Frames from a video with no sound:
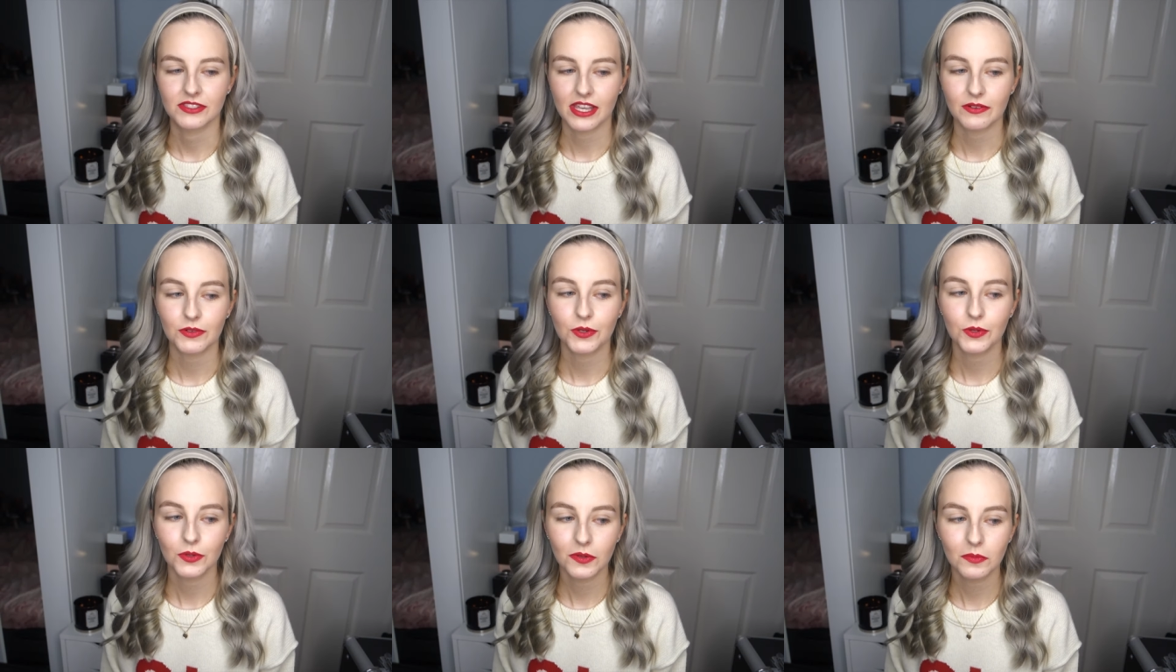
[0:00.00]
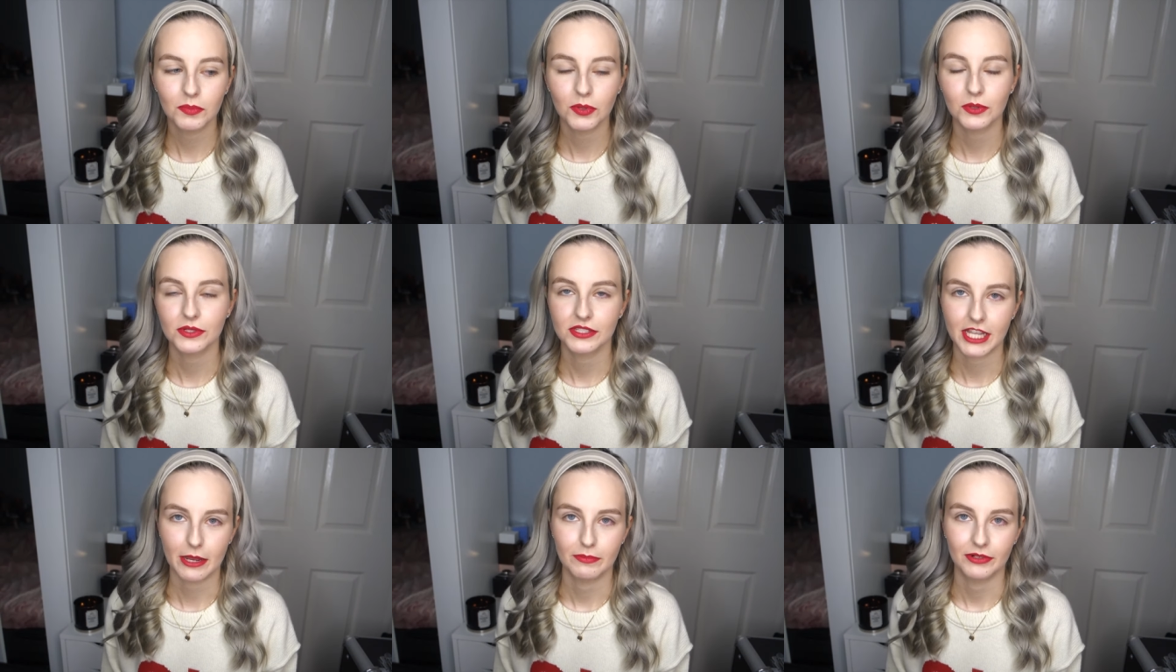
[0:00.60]
they were all bought
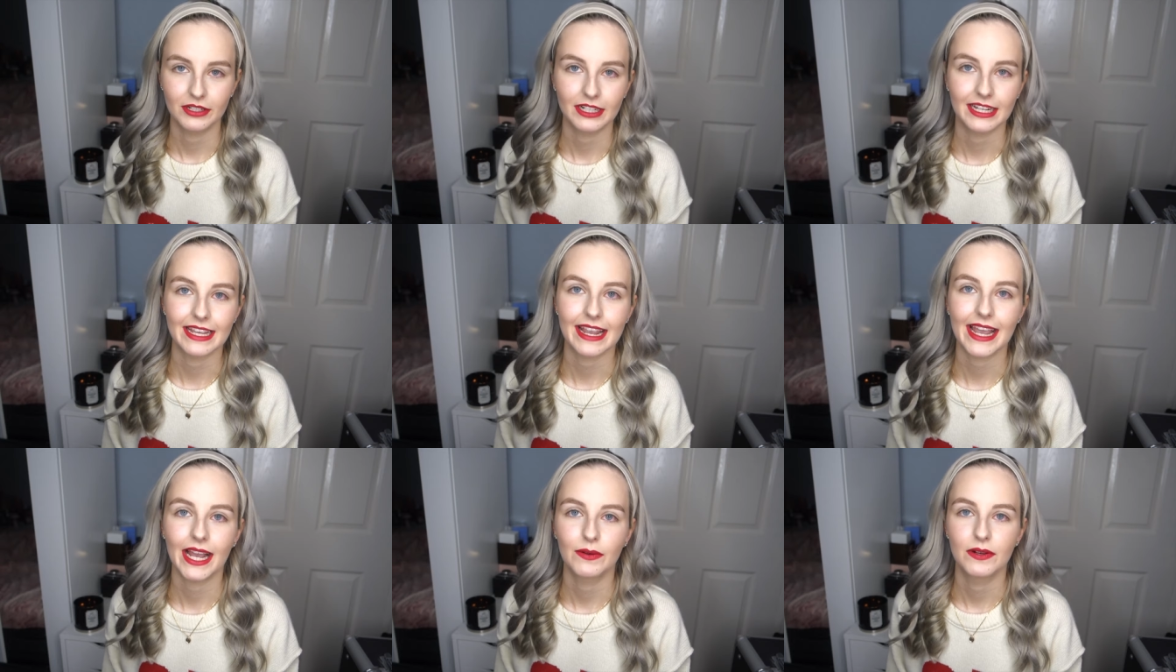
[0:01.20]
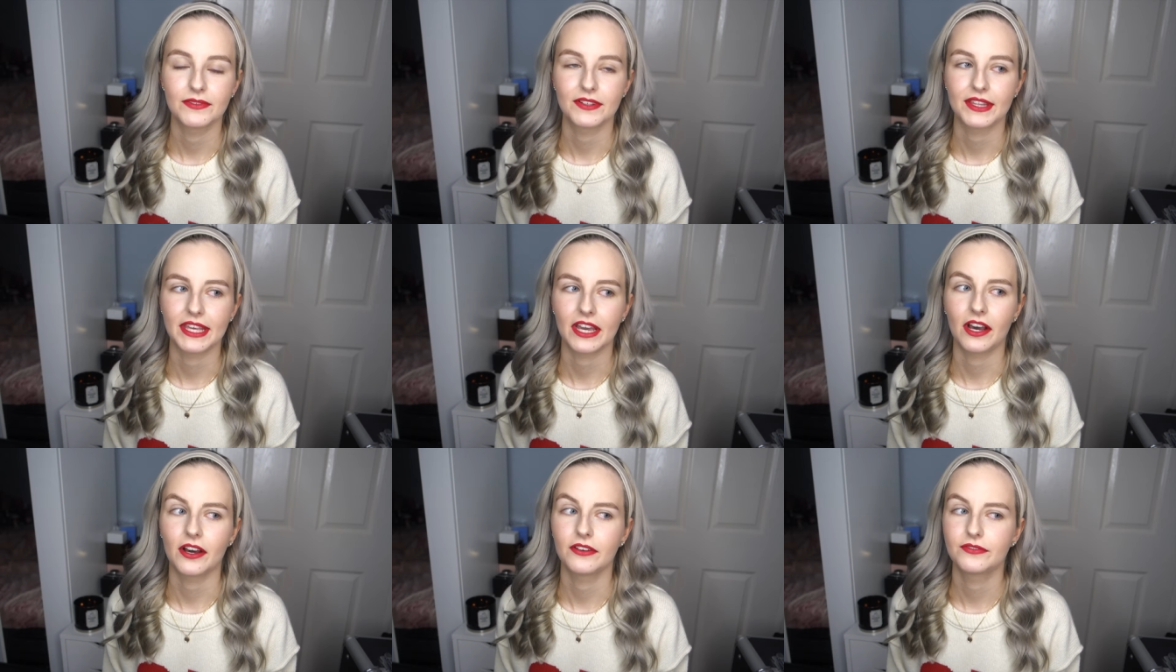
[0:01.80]
separately, however they
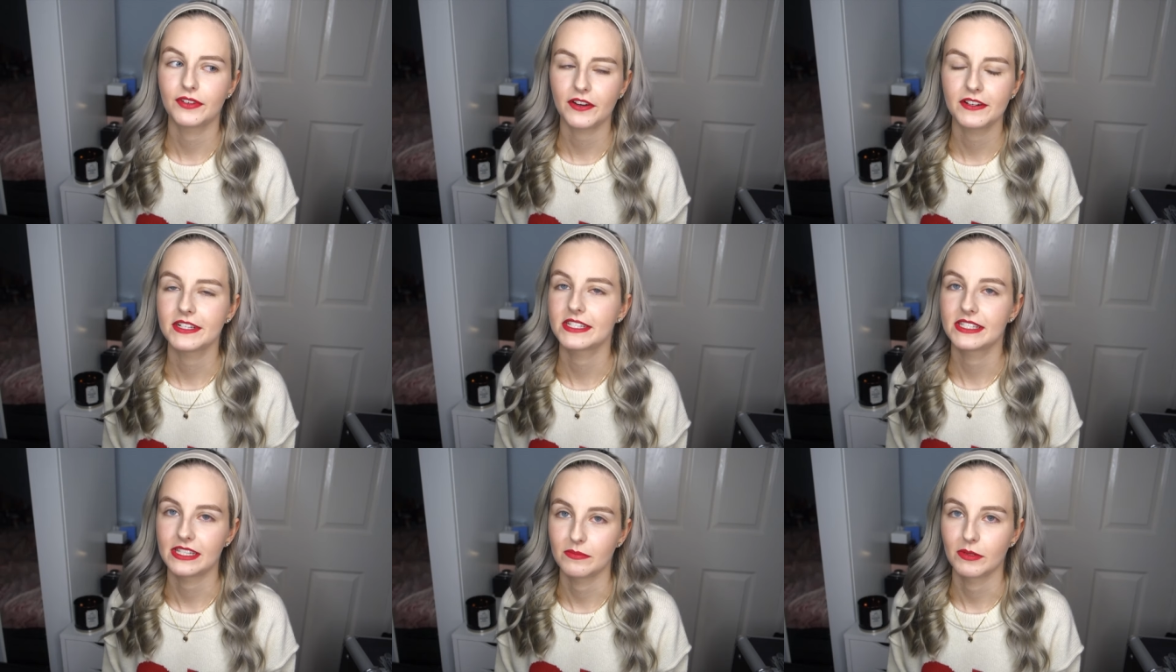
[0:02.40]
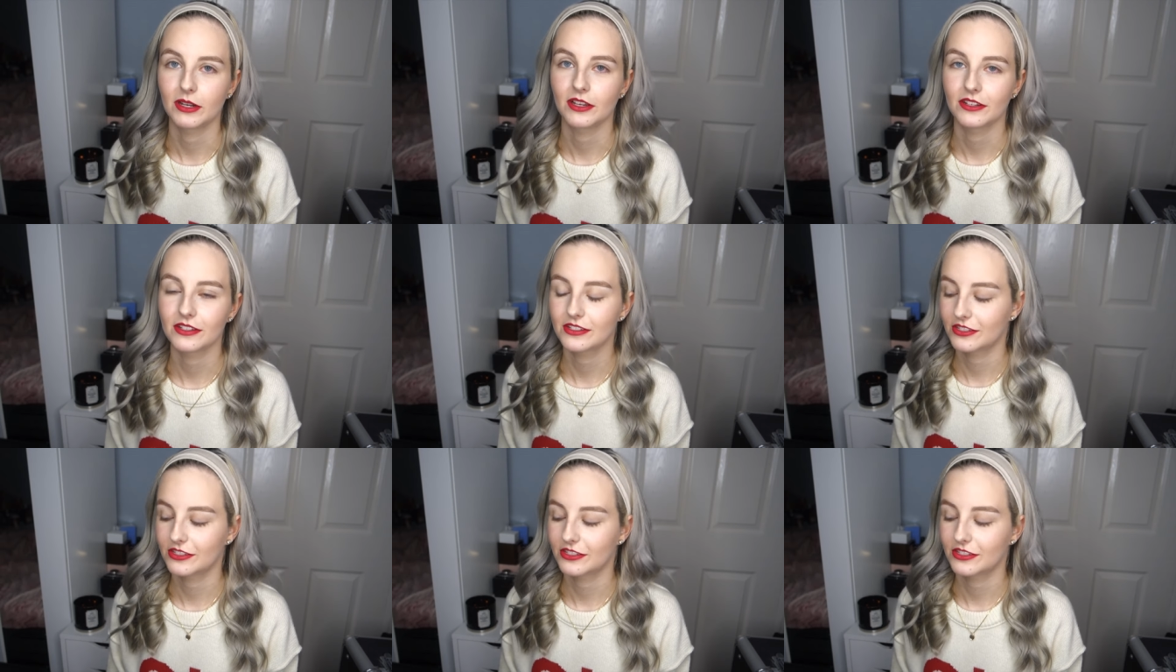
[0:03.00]
are very similar.